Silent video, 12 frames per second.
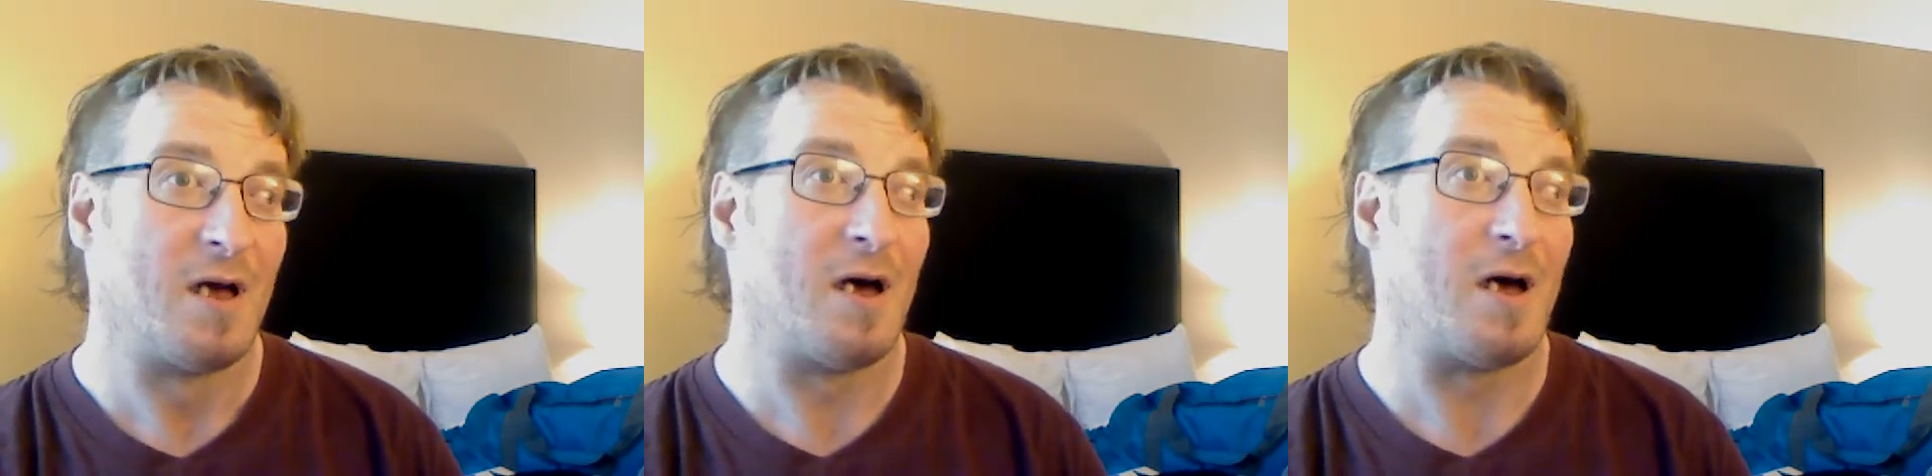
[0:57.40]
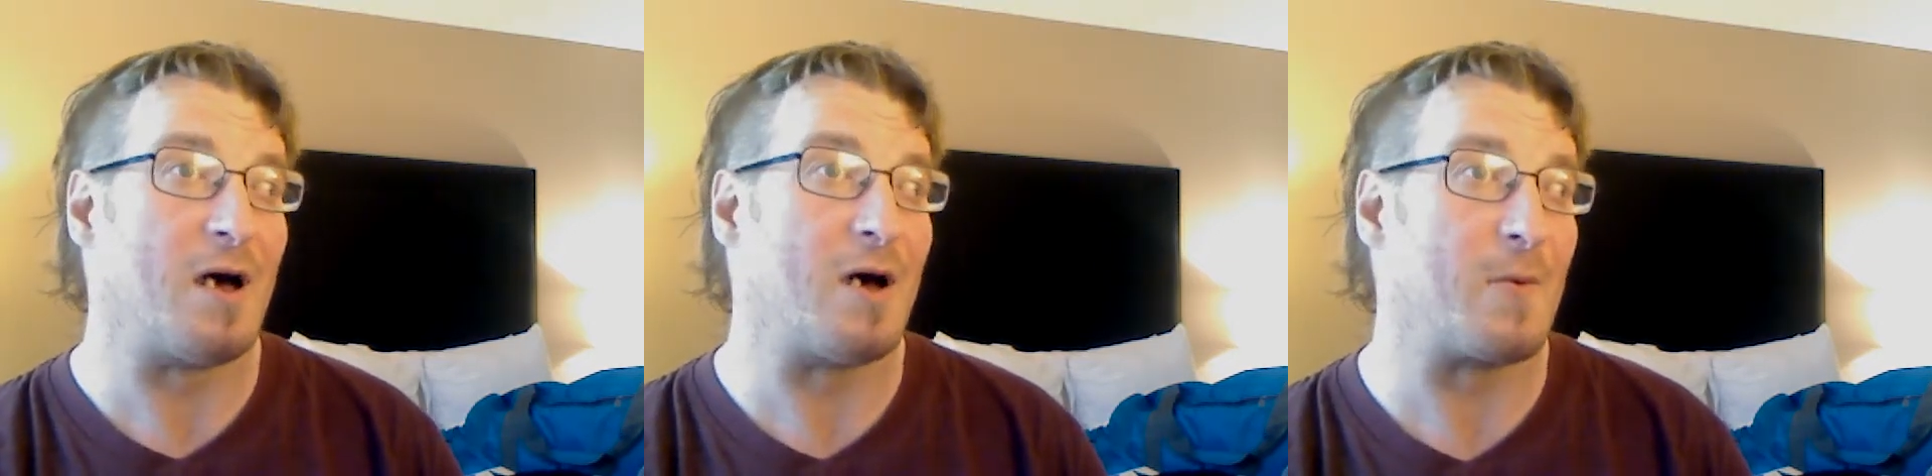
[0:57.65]

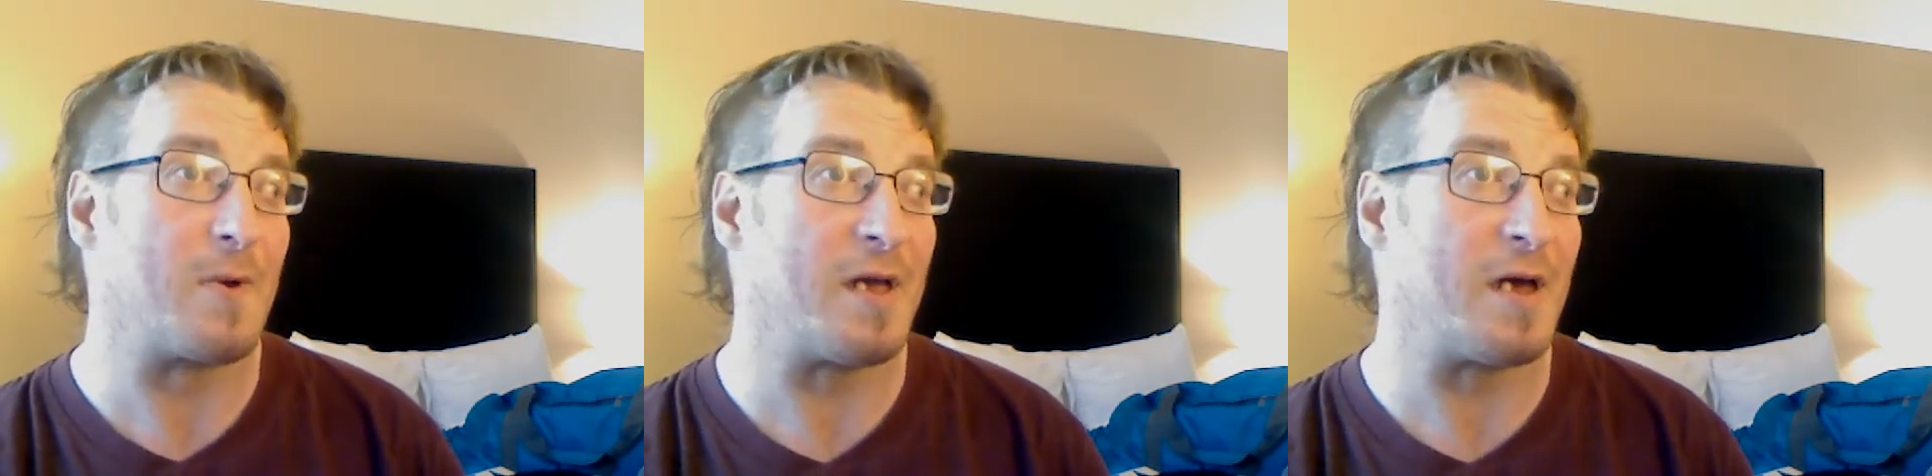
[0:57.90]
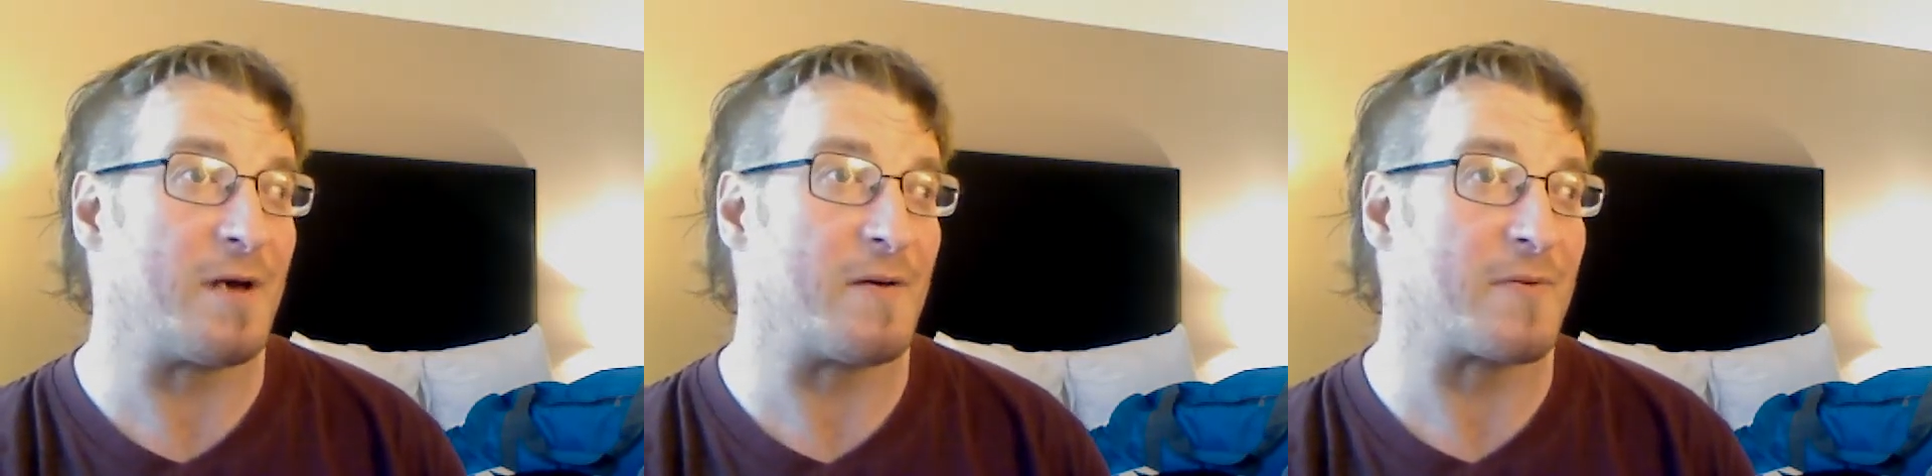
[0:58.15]
uh, we
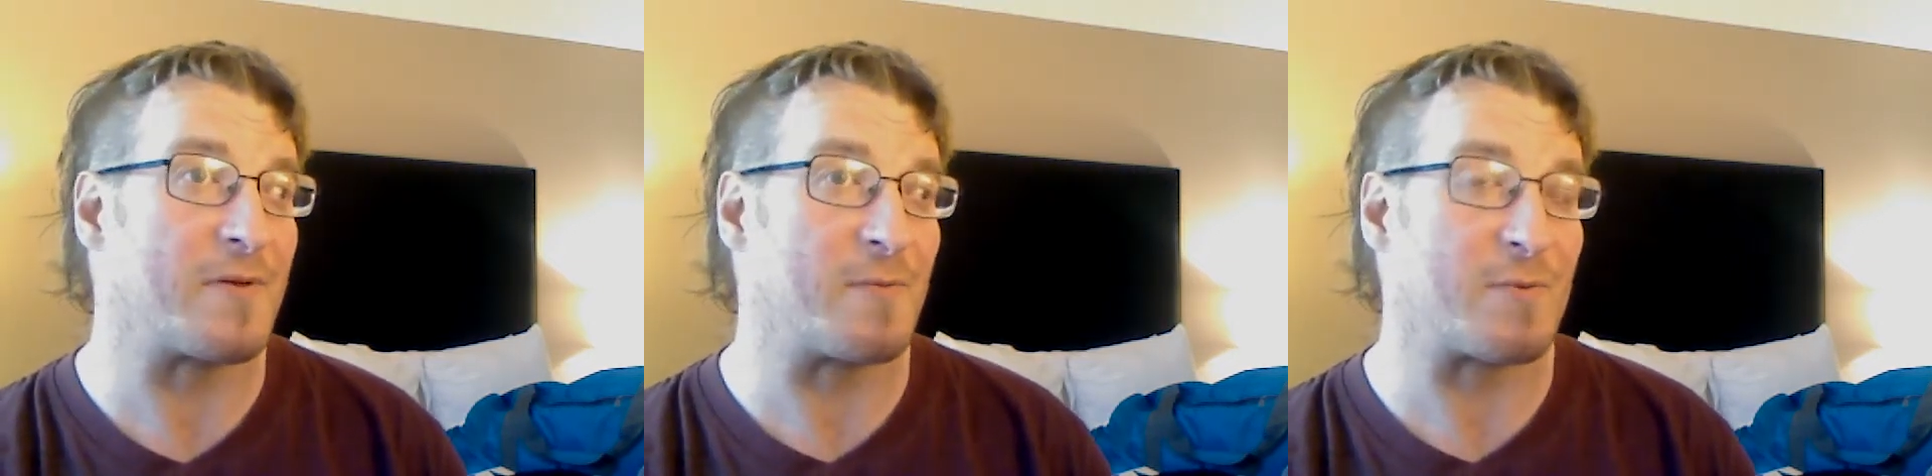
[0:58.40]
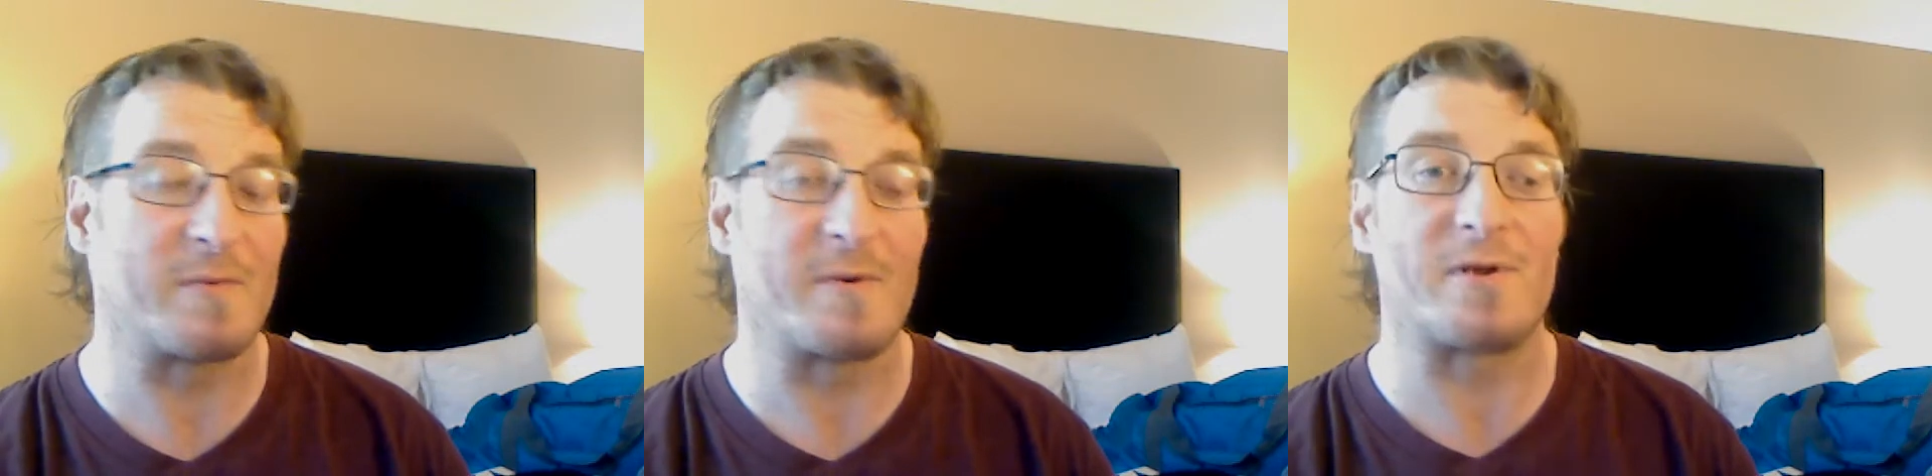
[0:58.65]
have seen
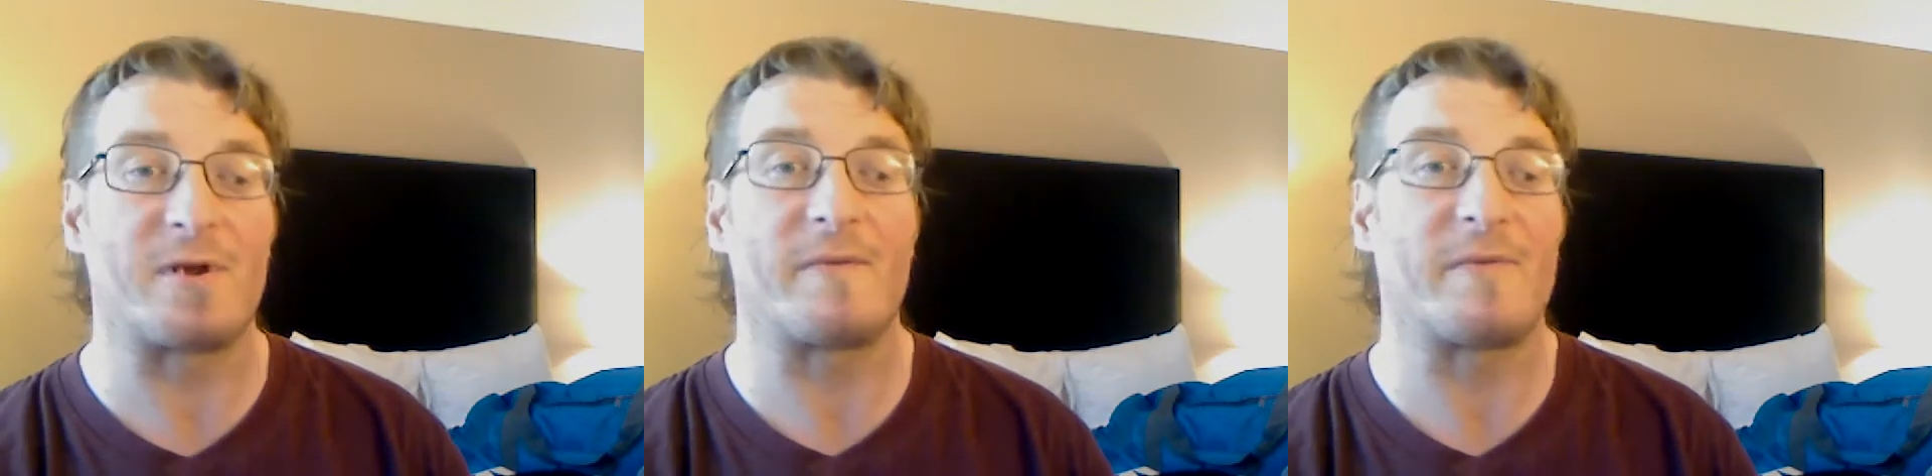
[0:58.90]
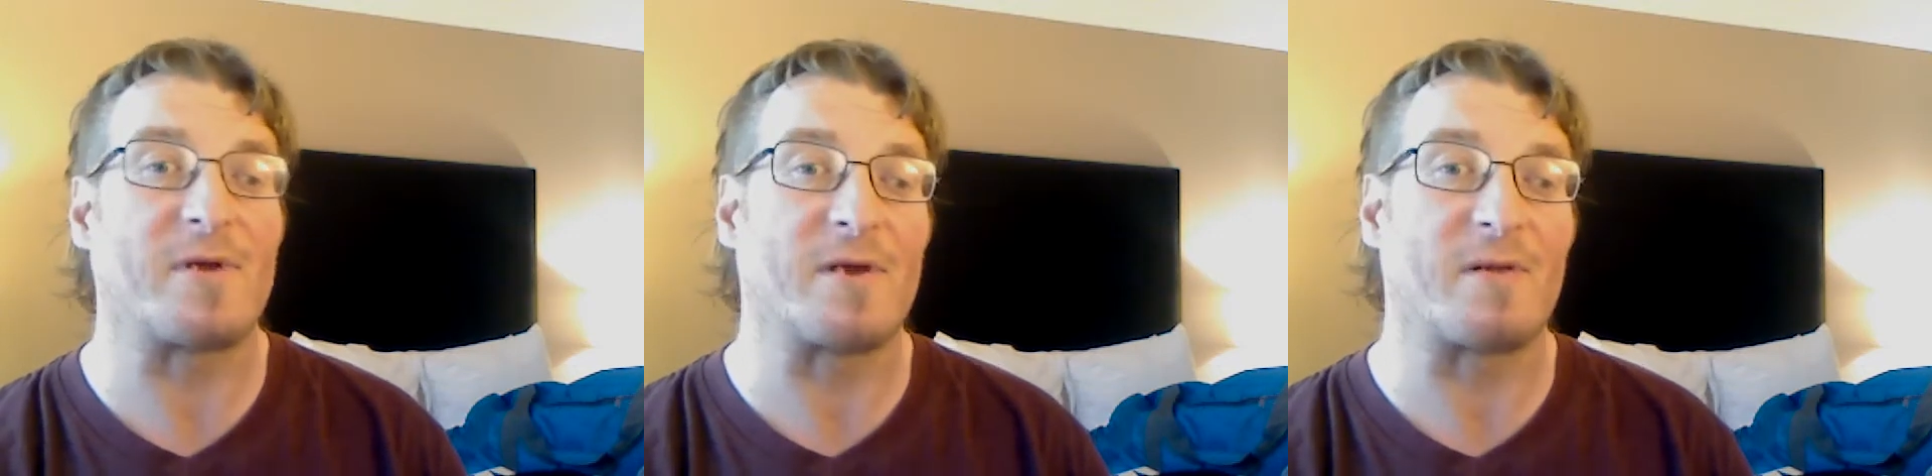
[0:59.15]
pretty much everything